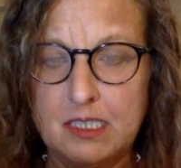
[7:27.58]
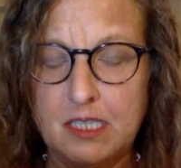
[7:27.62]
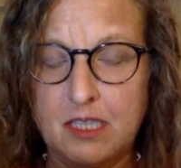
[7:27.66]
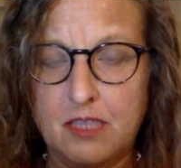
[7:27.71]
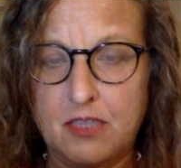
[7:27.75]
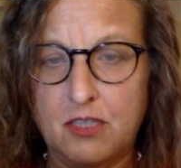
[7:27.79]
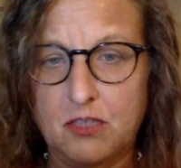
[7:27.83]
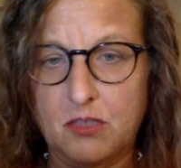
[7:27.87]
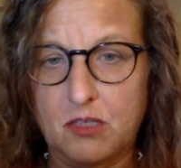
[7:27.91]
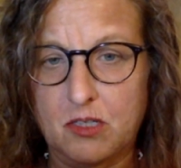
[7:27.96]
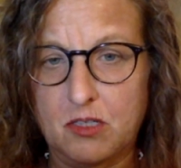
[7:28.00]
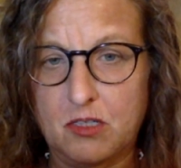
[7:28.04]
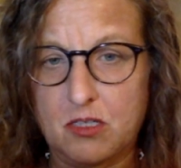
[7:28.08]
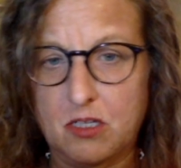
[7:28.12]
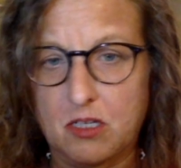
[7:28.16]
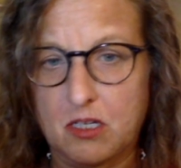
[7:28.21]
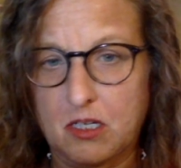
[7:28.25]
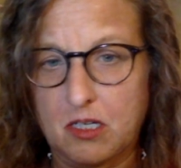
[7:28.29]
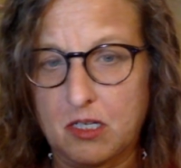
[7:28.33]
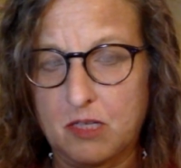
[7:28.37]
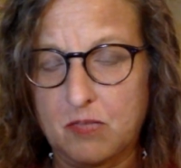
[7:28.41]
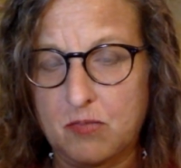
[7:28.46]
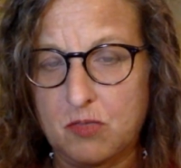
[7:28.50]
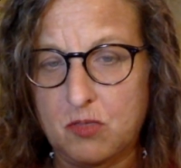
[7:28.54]
There are
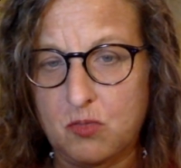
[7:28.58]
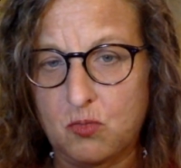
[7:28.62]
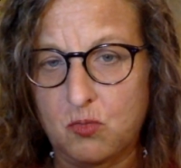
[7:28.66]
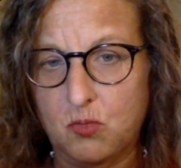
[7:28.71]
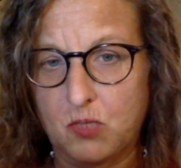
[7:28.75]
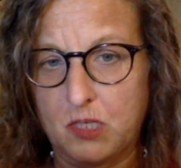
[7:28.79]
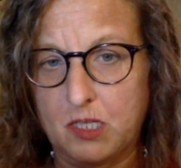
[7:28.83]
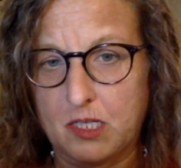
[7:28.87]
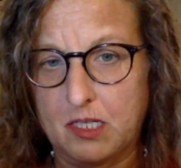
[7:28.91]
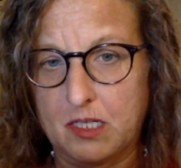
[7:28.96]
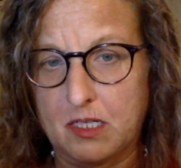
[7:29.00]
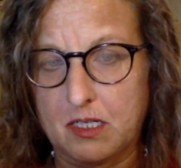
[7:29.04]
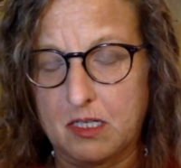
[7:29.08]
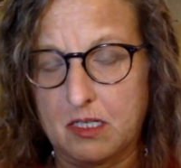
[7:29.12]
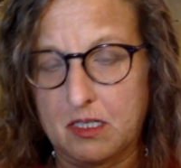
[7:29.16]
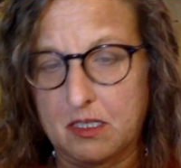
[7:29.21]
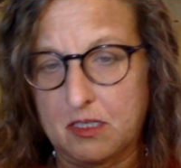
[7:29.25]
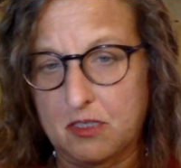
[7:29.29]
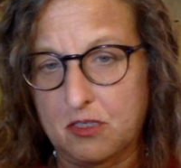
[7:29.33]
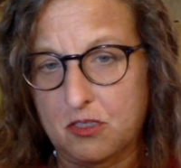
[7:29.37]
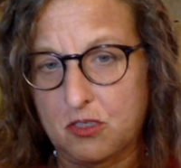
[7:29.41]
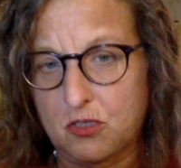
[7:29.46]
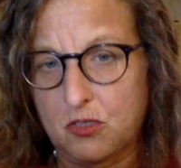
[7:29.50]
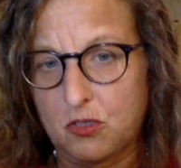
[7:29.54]
times when
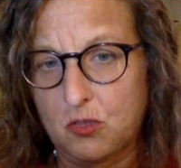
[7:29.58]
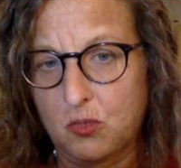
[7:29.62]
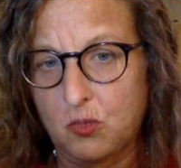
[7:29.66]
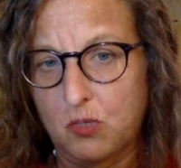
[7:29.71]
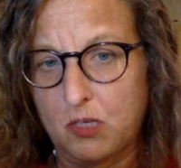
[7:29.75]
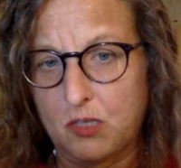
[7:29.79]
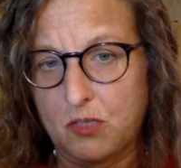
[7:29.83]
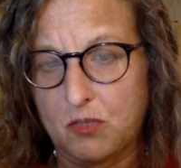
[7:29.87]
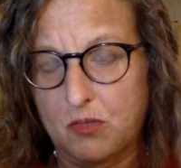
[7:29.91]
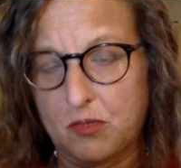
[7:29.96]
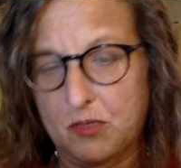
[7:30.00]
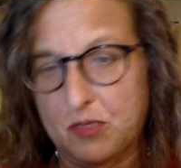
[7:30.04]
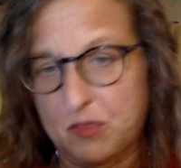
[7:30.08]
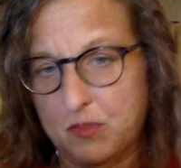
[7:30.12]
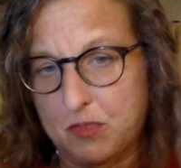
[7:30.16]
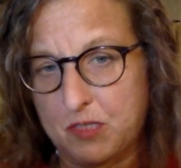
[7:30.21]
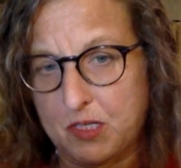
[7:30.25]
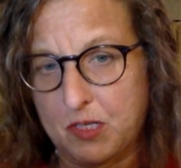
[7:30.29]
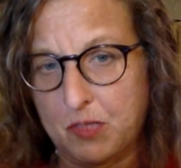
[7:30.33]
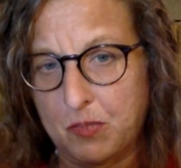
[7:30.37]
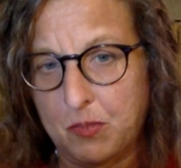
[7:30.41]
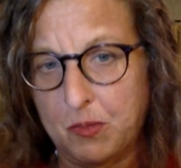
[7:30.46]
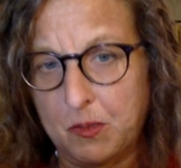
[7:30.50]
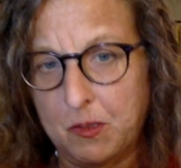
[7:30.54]
there's good weather in
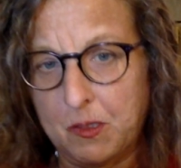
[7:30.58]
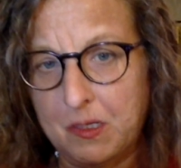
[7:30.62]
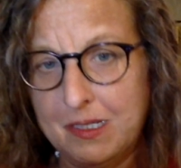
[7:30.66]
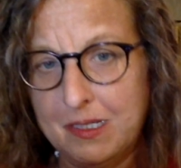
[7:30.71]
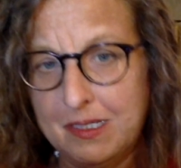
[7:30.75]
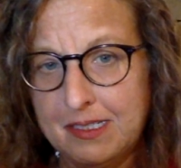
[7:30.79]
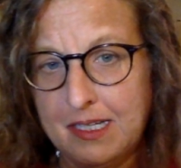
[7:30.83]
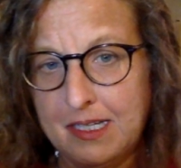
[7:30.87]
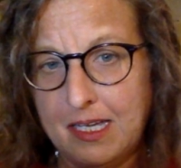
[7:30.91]
September